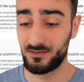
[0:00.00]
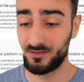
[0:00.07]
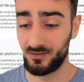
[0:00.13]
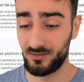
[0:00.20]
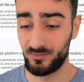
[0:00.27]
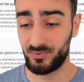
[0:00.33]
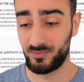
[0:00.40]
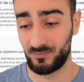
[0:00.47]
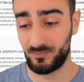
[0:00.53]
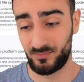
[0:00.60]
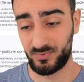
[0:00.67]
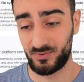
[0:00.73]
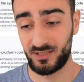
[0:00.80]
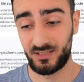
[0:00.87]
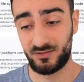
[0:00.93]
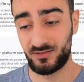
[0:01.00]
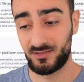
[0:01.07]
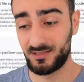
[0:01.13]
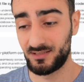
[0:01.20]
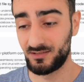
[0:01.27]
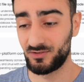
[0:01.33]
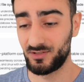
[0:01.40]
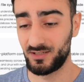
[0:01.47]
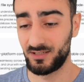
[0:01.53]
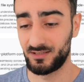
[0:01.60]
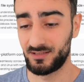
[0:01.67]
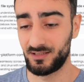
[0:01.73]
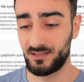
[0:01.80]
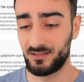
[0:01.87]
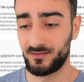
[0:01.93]
So, pretty interested in
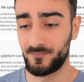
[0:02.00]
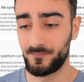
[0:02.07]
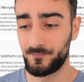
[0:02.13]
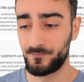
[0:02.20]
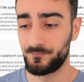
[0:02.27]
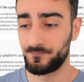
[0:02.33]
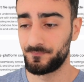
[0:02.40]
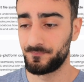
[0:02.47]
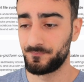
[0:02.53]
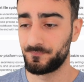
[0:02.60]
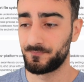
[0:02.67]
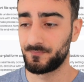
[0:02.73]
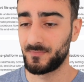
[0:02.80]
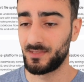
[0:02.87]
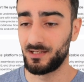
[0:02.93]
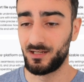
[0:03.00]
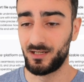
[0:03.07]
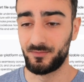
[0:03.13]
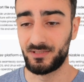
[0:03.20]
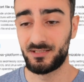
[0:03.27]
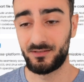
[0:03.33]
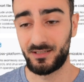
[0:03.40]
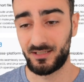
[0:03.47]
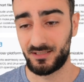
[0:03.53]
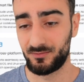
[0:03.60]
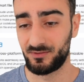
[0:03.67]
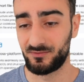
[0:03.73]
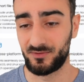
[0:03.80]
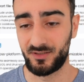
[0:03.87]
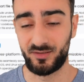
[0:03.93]
trying that. Um, interacting
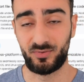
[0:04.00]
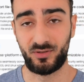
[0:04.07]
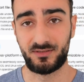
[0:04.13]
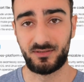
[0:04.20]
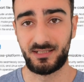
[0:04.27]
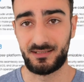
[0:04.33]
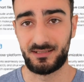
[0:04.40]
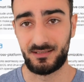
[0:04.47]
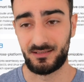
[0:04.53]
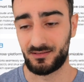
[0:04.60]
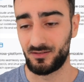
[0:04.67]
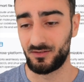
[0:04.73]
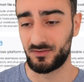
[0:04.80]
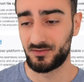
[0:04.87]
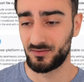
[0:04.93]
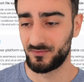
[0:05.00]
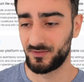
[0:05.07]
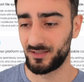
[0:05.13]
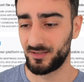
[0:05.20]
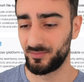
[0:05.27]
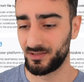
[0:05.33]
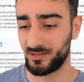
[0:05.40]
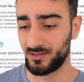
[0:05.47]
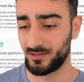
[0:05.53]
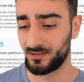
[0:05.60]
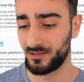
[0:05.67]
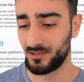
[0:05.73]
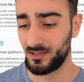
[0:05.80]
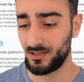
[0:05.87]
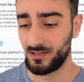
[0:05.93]
with running processes, also very
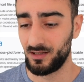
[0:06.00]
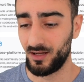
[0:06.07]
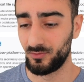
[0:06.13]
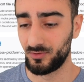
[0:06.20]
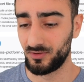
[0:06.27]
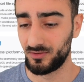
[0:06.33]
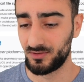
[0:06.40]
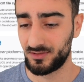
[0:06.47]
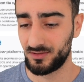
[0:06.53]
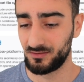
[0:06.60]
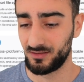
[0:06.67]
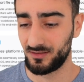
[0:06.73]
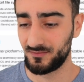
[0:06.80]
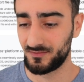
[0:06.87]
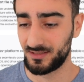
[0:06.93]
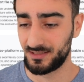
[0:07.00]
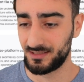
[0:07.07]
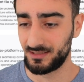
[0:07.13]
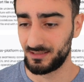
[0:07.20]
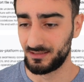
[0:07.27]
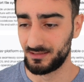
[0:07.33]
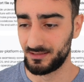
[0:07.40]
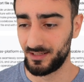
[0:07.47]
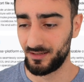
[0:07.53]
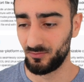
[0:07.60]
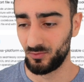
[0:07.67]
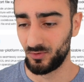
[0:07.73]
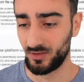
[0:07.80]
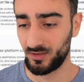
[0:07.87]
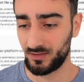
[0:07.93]
big. I would also love to see
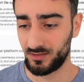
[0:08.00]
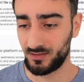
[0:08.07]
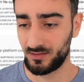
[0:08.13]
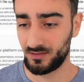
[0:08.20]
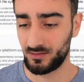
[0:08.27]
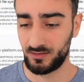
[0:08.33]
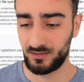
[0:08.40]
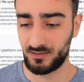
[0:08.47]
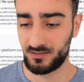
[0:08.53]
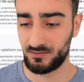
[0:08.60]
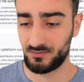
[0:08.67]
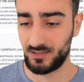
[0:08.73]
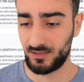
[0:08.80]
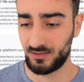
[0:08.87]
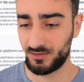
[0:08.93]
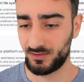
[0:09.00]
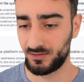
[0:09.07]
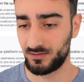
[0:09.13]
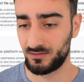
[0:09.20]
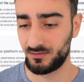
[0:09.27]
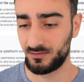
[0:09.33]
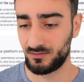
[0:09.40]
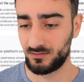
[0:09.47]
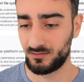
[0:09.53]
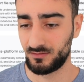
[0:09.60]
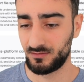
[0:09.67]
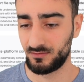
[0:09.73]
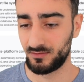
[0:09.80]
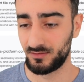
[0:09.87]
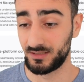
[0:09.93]
network interaction
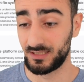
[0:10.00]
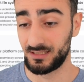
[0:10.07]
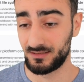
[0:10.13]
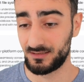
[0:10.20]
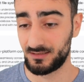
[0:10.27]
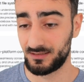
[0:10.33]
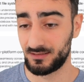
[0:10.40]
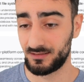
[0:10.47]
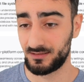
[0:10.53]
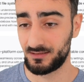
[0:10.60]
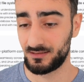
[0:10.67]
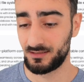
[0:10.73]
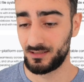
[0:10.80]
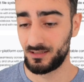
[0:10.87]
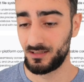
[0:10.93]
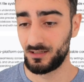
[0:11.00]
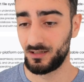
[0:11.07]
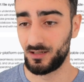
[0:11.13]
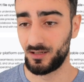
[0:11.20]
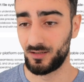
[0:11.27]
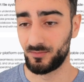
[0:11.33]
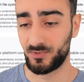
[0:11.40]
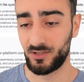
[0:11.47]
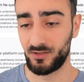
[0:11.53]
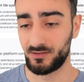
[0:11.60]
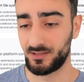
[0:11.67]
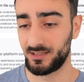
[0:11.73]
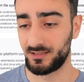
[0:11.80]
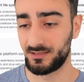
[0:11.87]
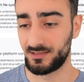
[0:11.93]
or analysis, um,
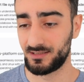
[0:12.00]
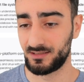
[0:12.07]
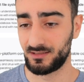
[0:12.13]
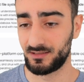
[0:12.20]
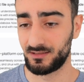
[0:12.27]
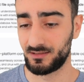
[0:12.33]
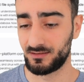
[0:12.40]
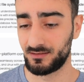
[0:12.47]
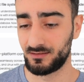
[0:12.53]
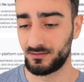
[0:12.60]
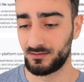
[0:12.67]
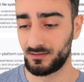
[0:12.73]
code editing,